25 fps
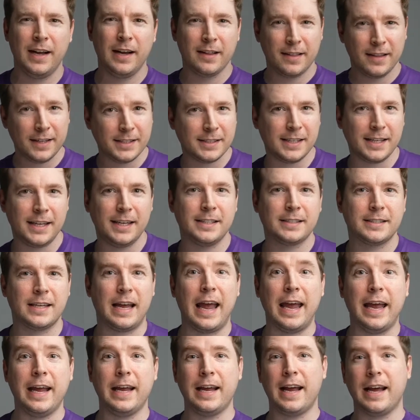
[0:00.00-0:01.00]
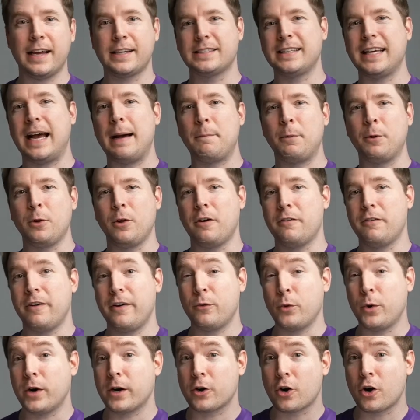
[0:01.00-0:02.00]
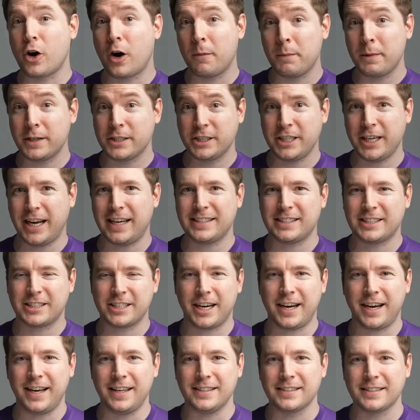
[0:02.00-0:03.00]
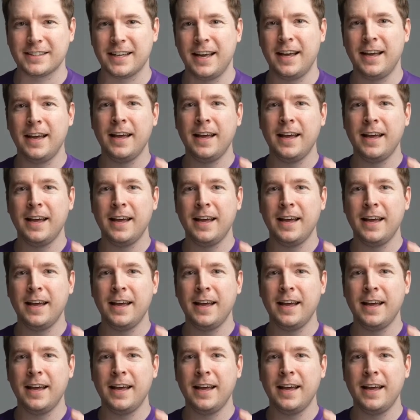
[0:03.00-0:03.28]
This is an example of where CometChat shines.